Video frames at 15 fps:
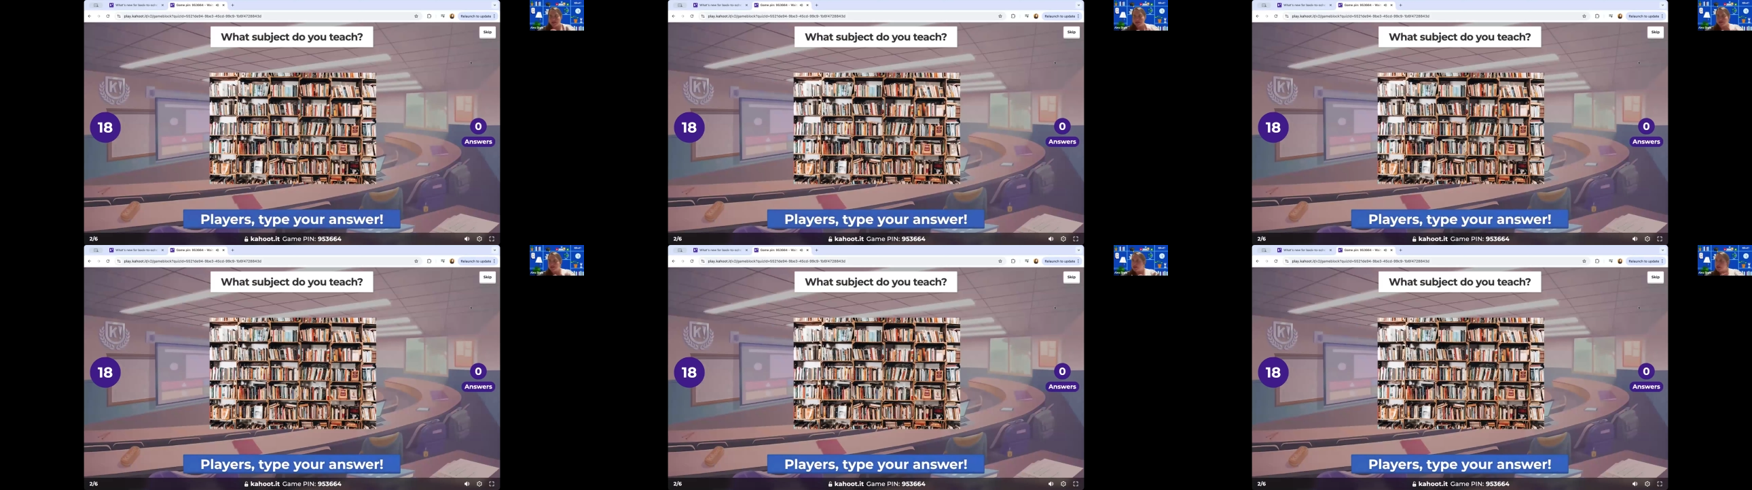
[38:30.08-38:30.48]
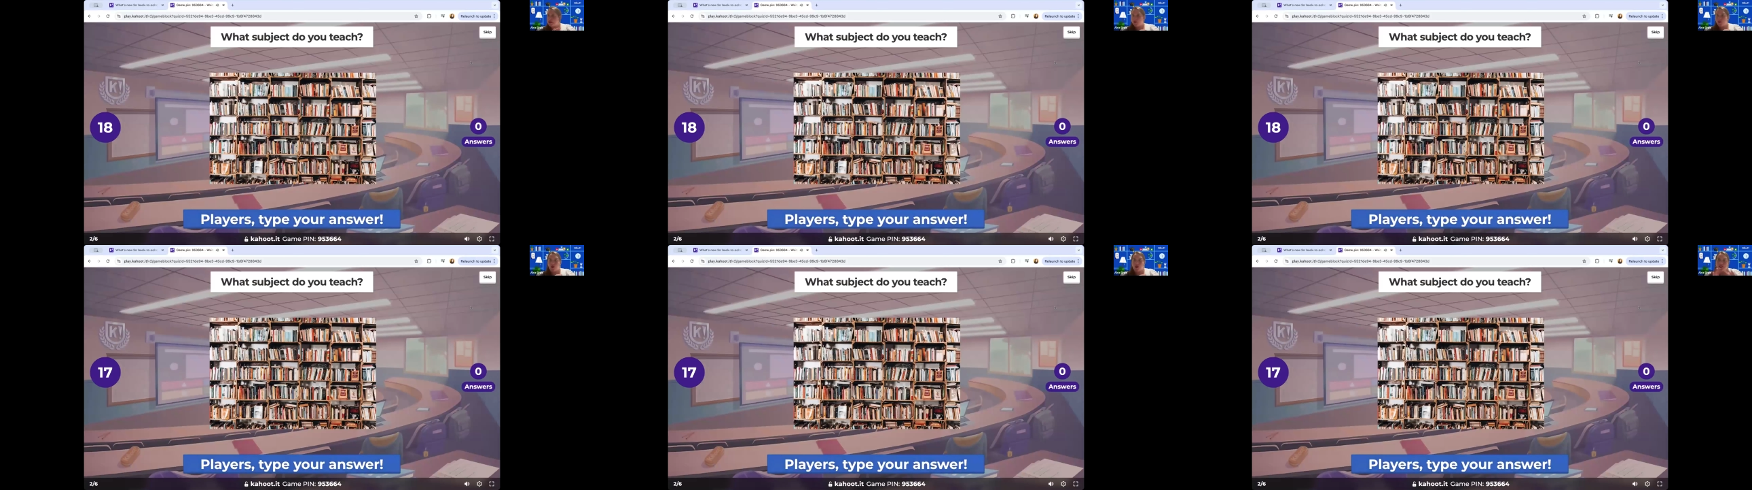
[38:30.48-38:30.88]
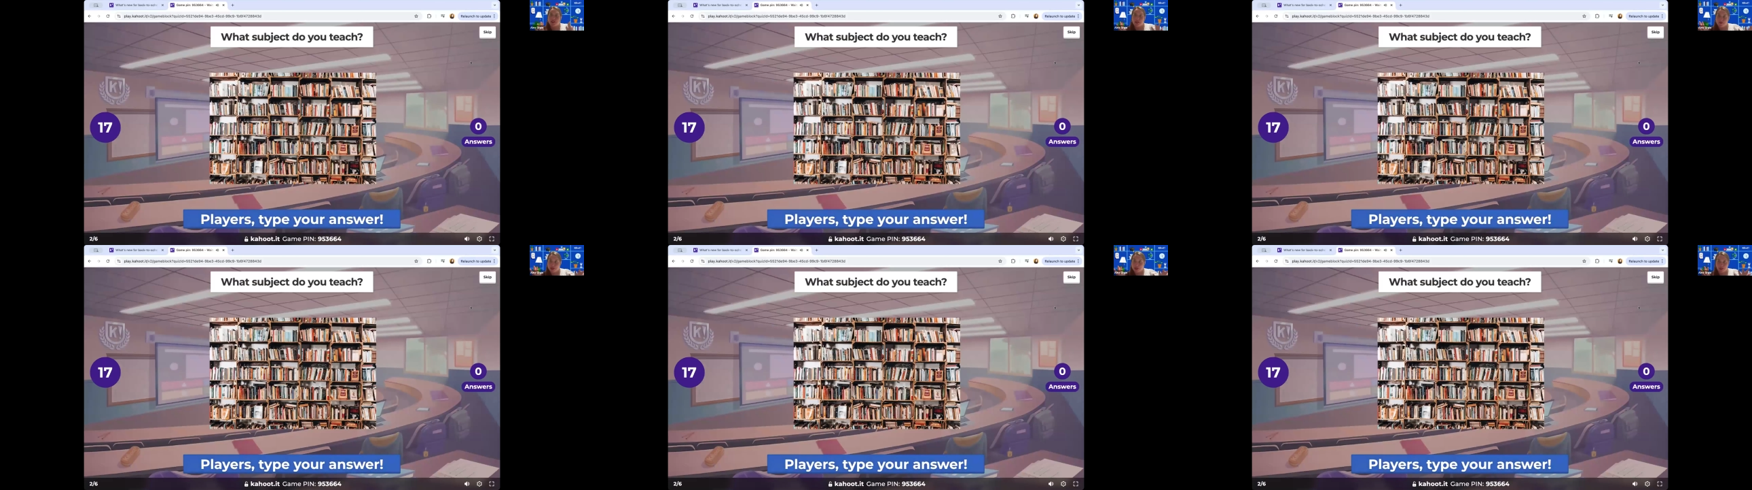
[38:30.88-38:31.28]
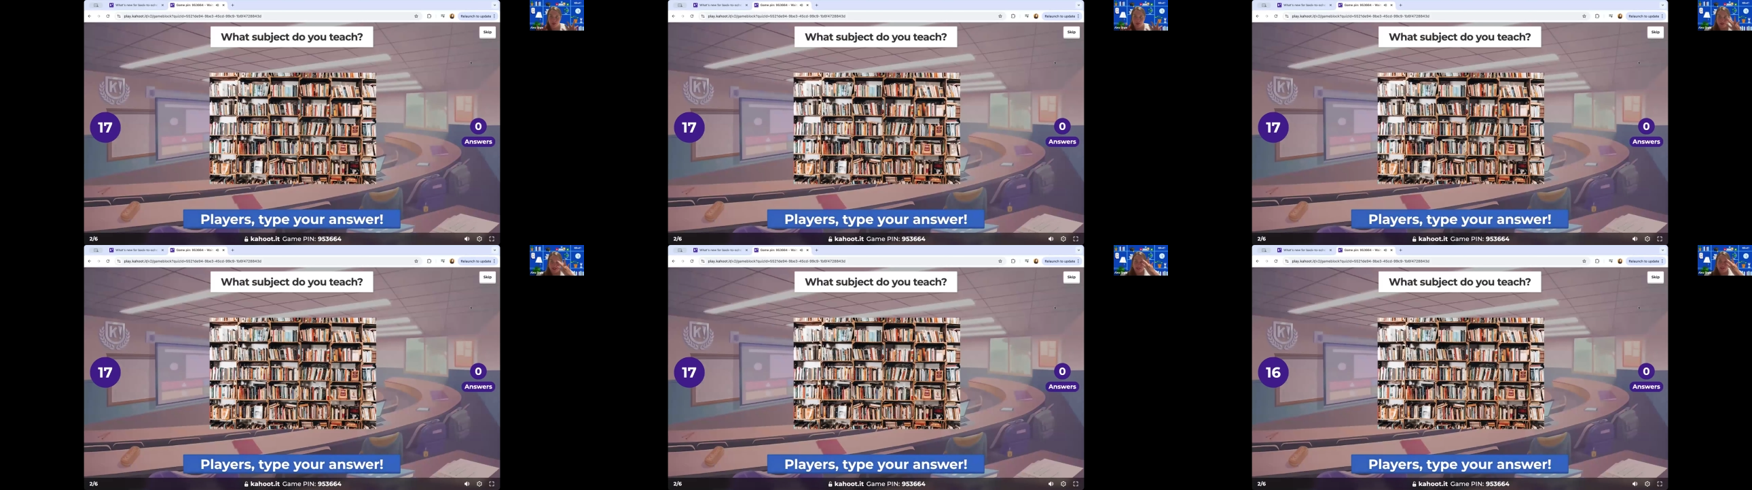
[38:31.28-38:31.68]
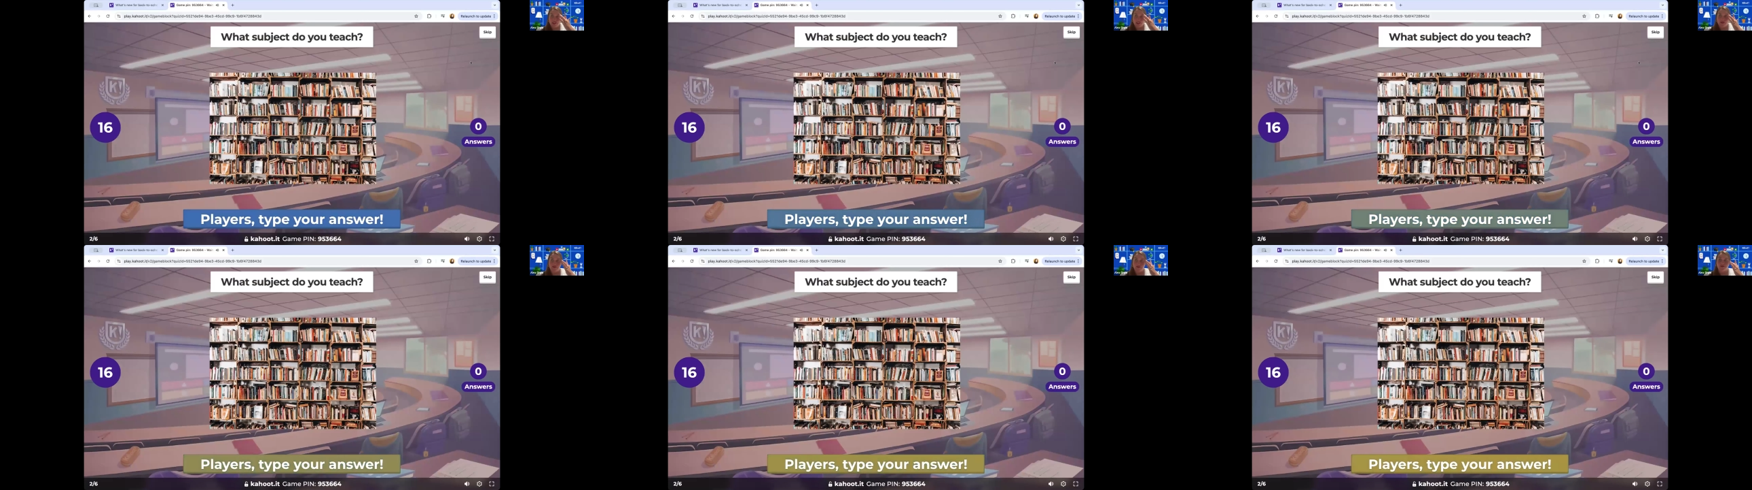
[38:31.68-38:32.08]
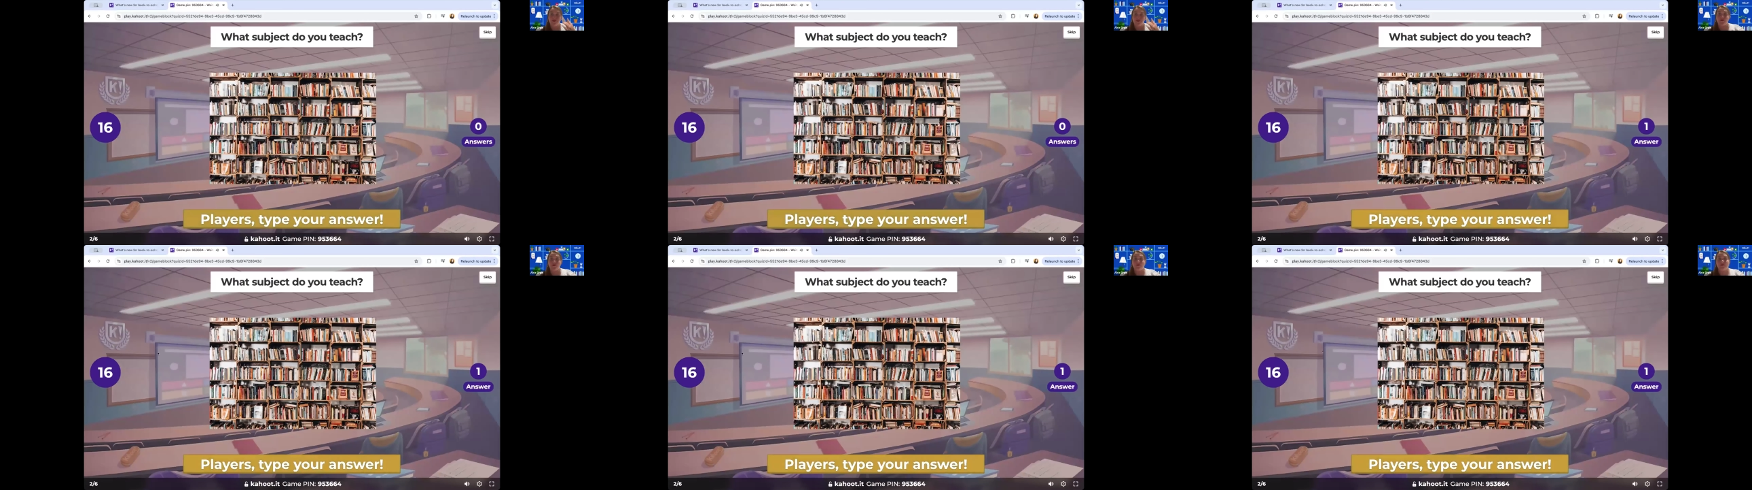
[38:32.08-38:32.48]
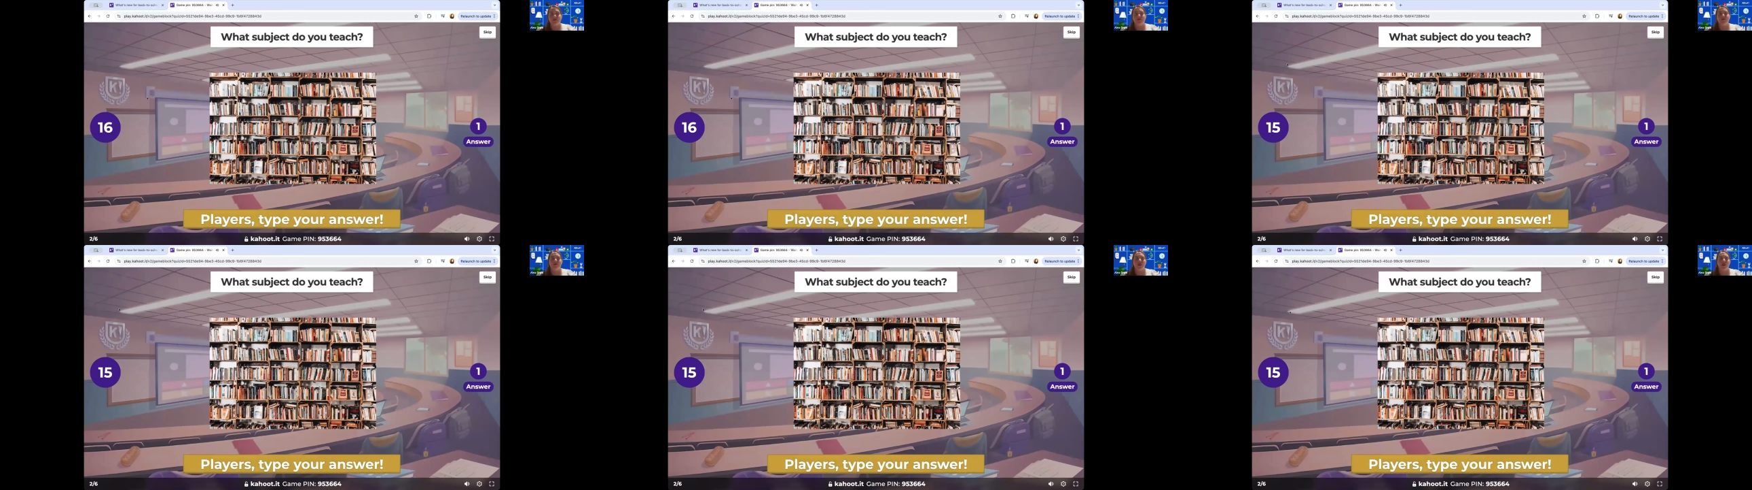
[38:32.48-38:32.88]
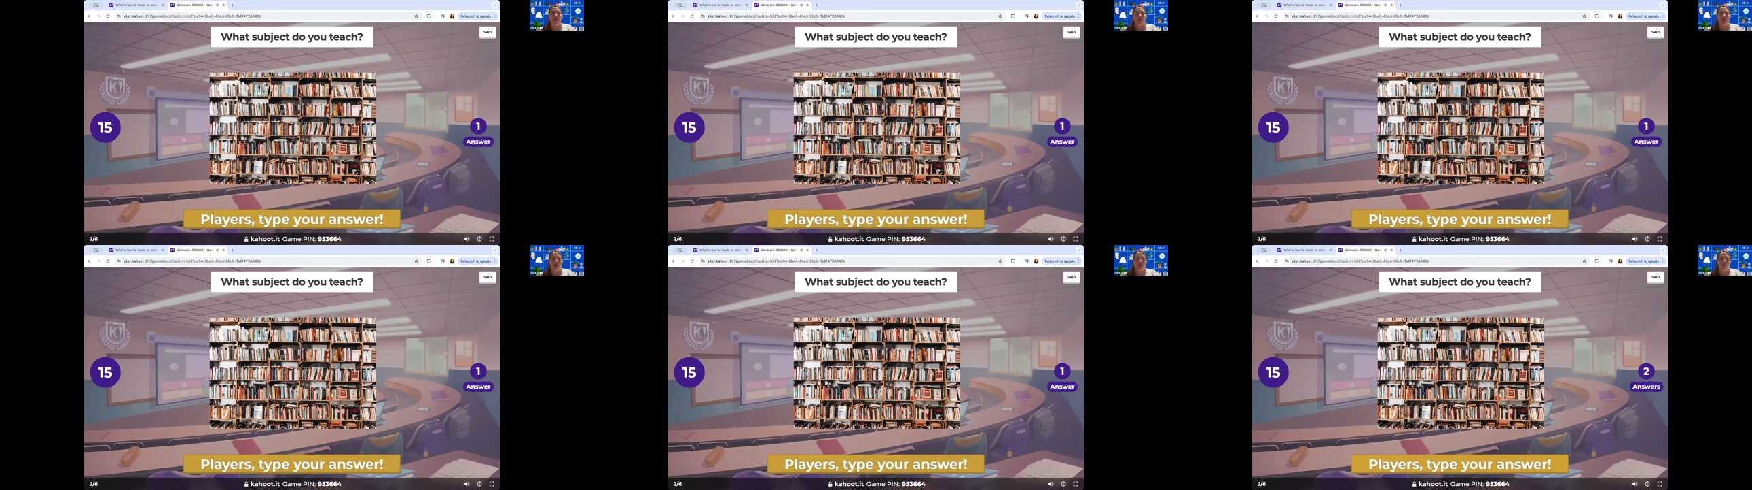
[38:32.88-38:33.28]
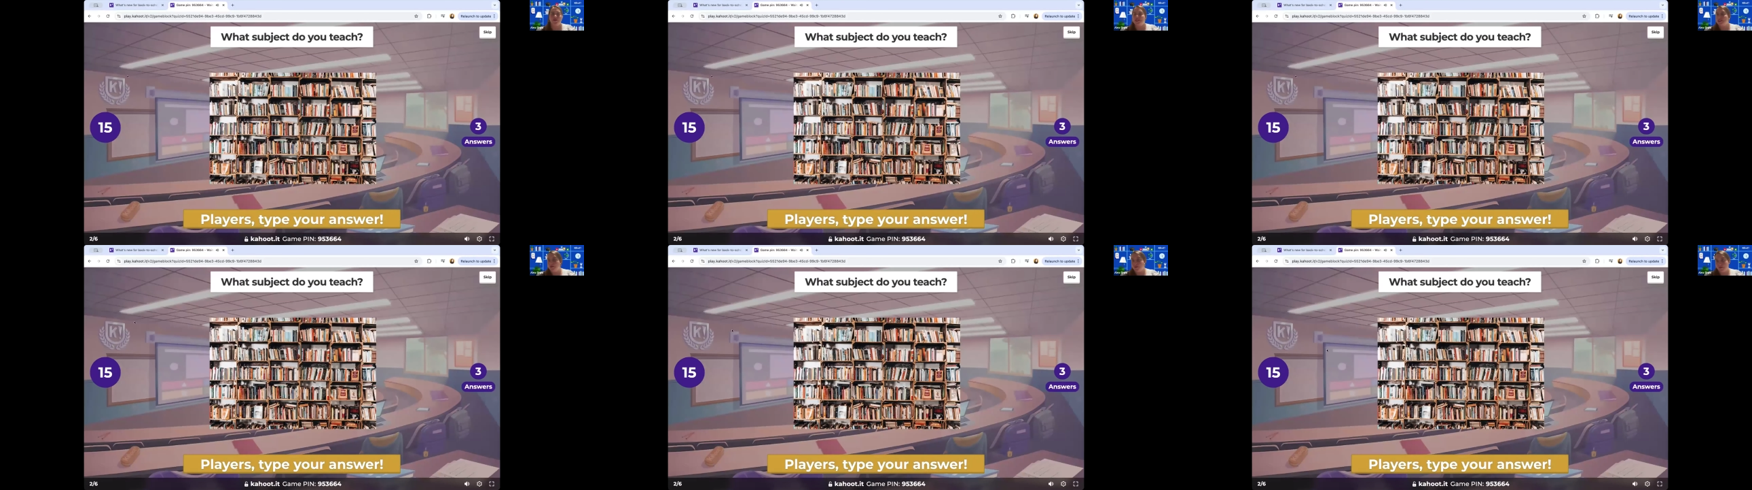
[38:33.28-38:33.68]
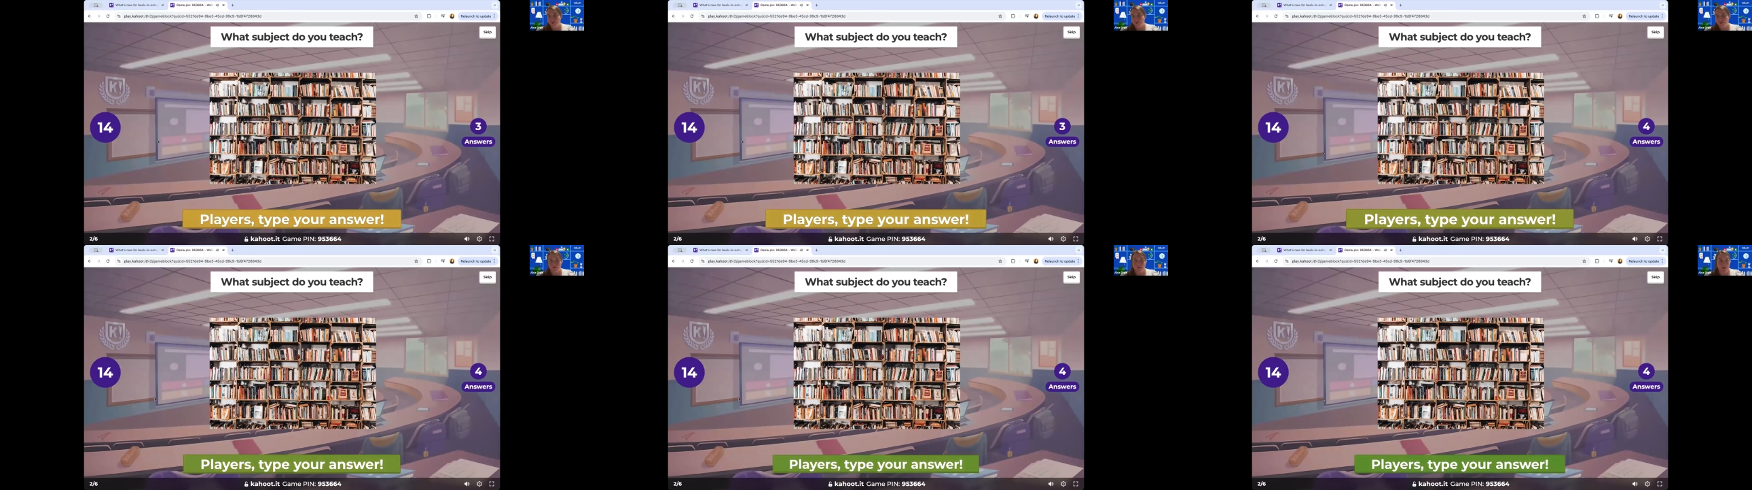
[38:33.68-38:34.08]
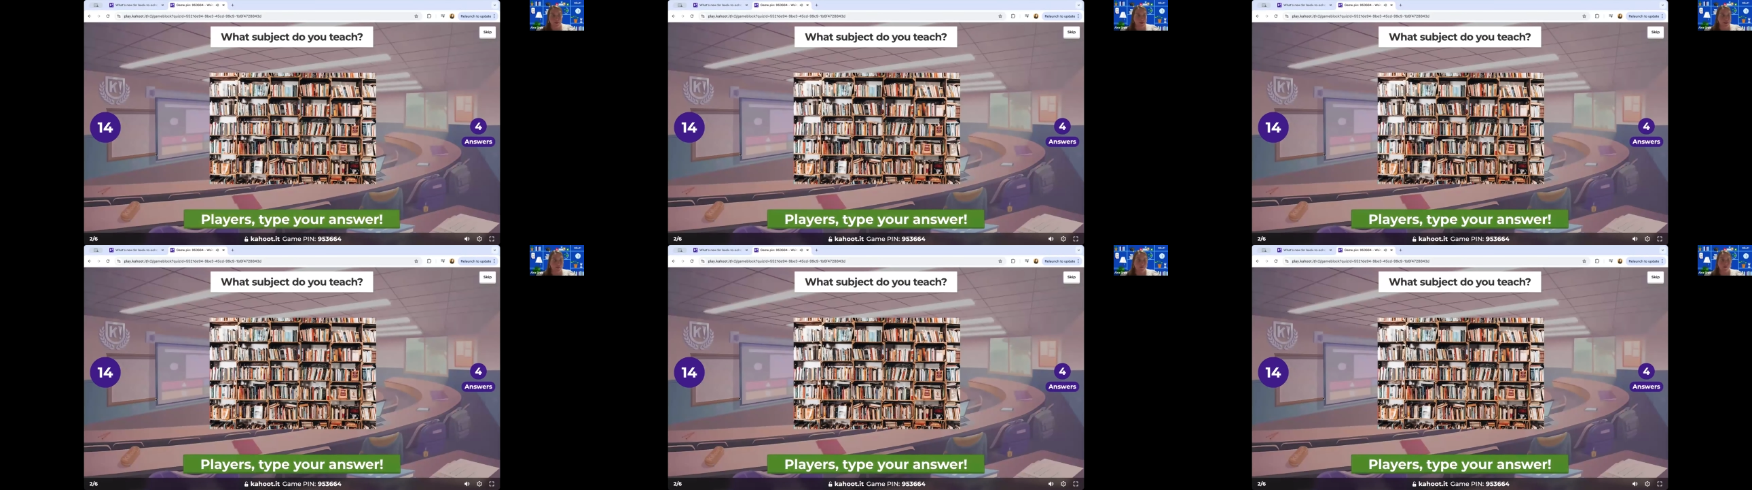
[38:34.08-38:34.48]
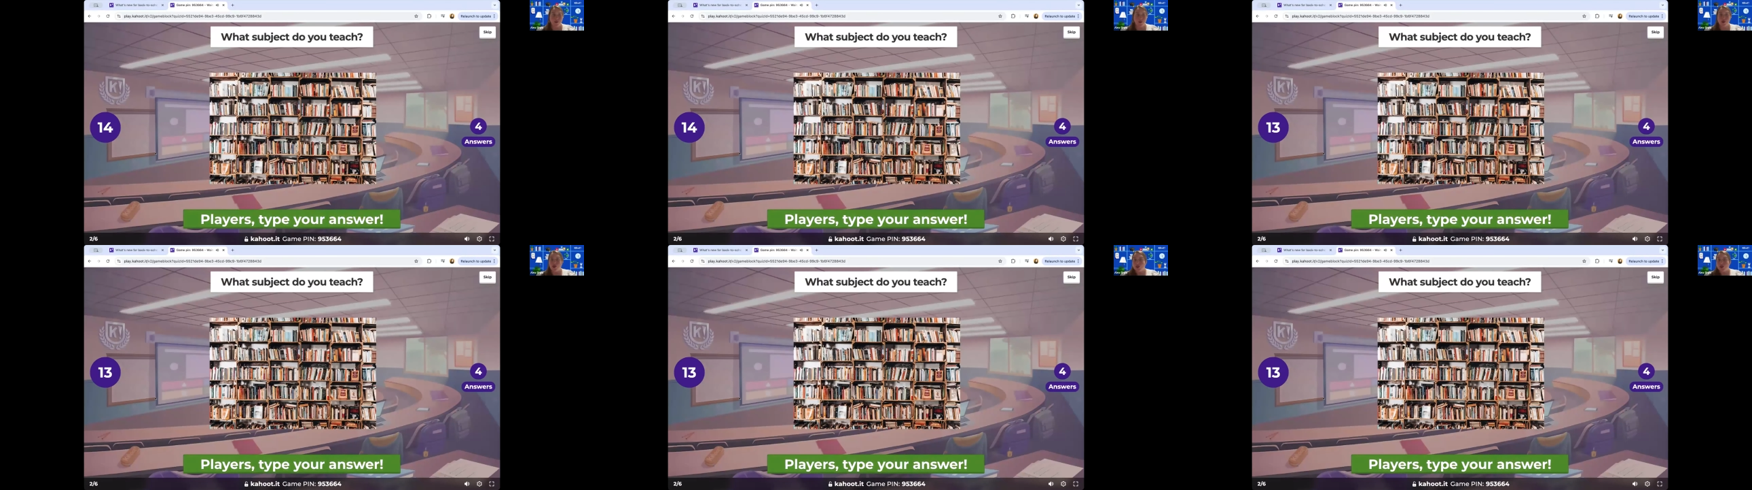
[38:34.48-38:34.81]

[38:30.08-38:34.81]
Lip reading: (no speaker visible)